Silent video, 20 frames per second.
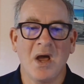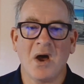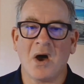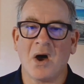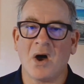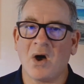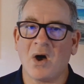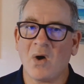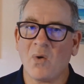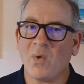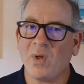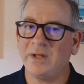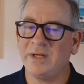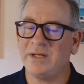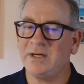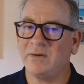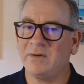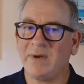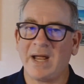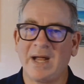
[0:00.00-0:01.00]
all while
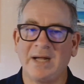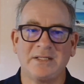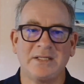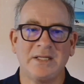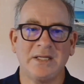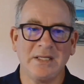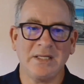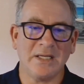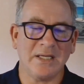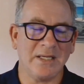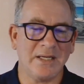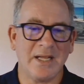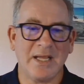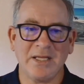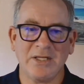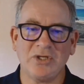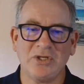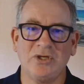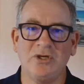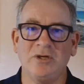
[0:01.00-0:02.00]
interacting in a
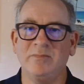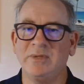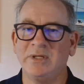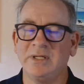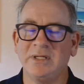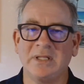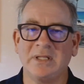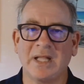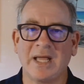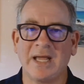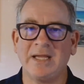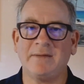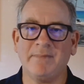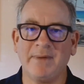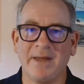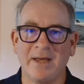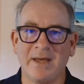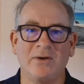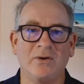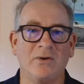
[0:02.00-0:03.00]
human-like
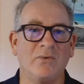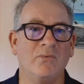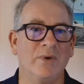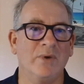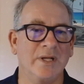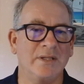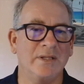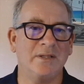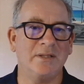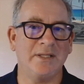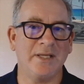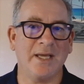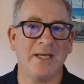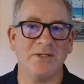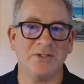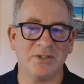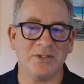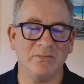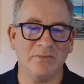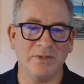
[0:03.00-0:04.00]
manner with the
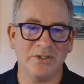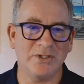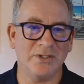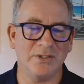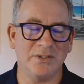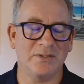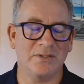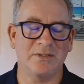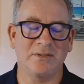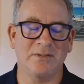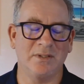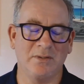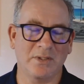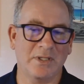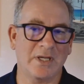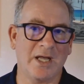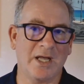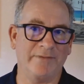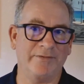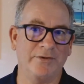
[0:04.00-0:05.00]
agent, which is
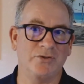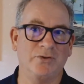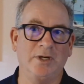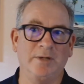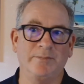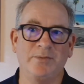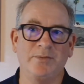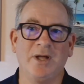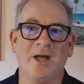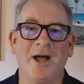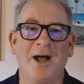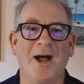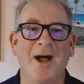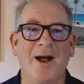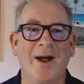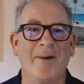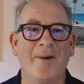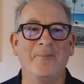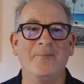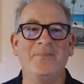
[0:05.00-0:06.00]
kind of a trip.
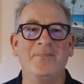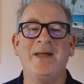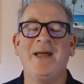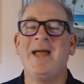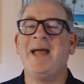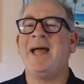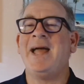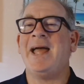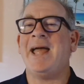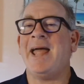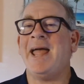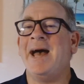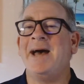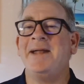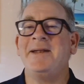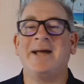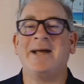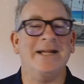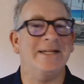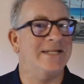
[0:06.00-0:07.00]
Um,
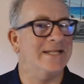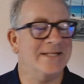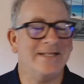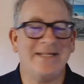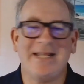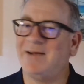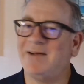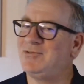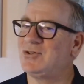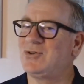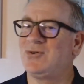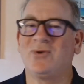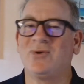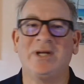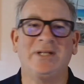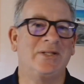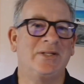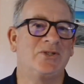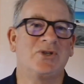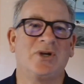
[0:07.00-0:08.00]
and I didn't have to
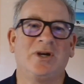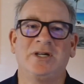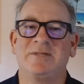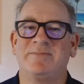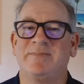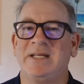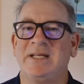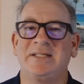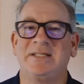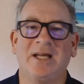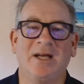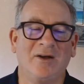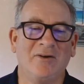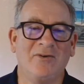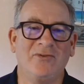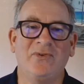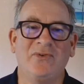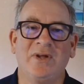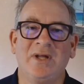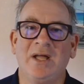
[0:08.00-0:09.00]
create the charts
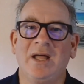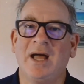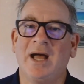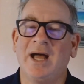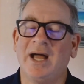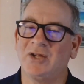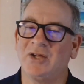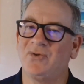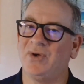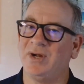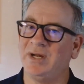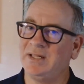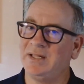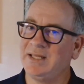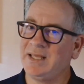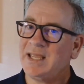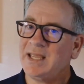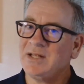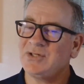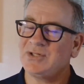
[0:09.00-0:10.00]
myself. I created
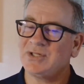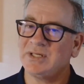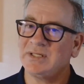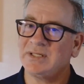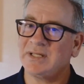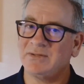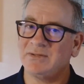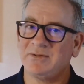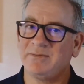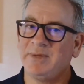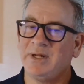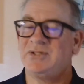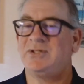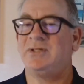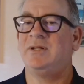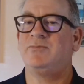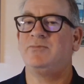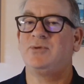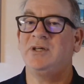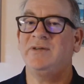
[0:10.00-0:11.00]
the agent, as we mentioned
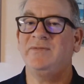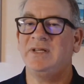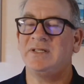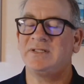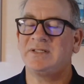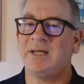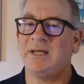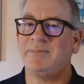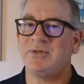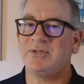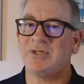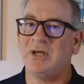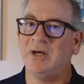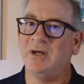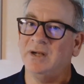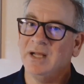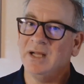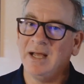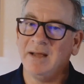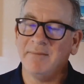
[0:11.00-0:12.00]
in the previous
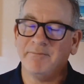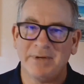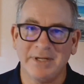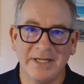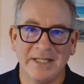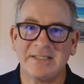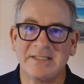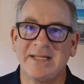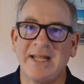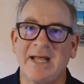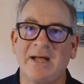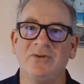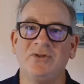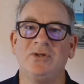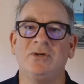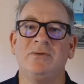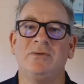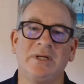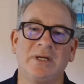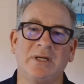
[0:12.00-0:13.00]
episode, but it's now
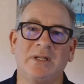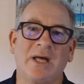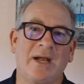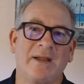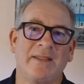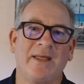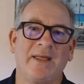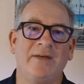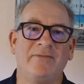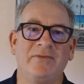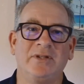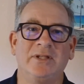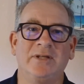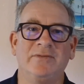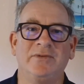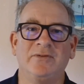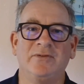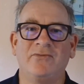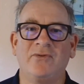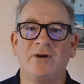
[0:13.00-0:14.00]
doing a lot of the heavy
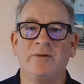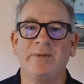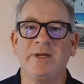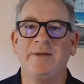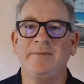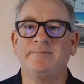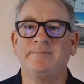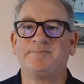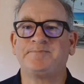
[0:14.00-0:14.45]
lifting for me.